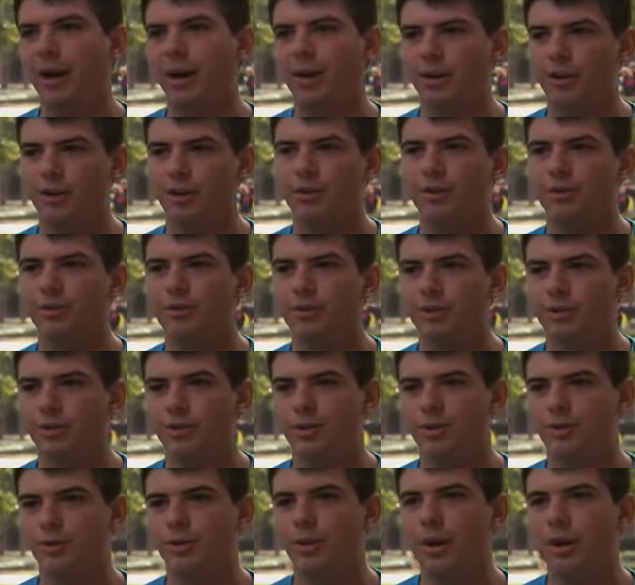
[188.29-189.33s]
you
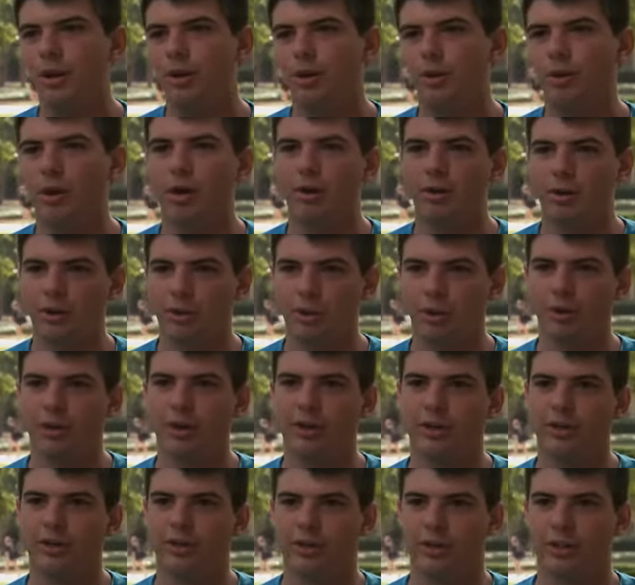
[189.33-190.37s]
to go out and learn
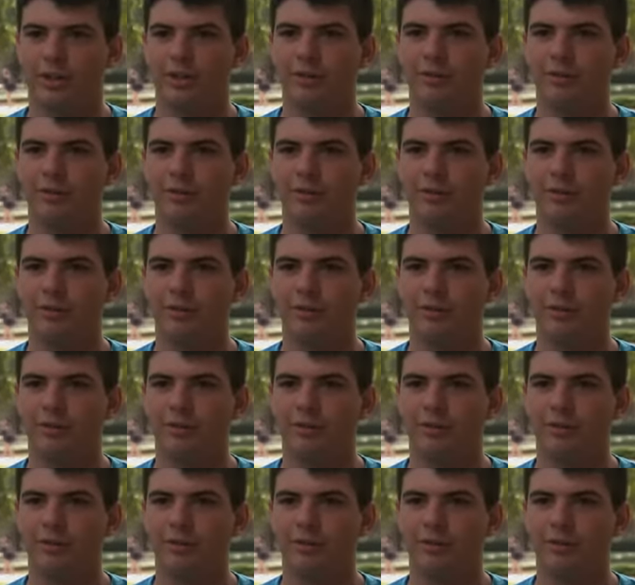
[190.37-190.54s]
it yourself.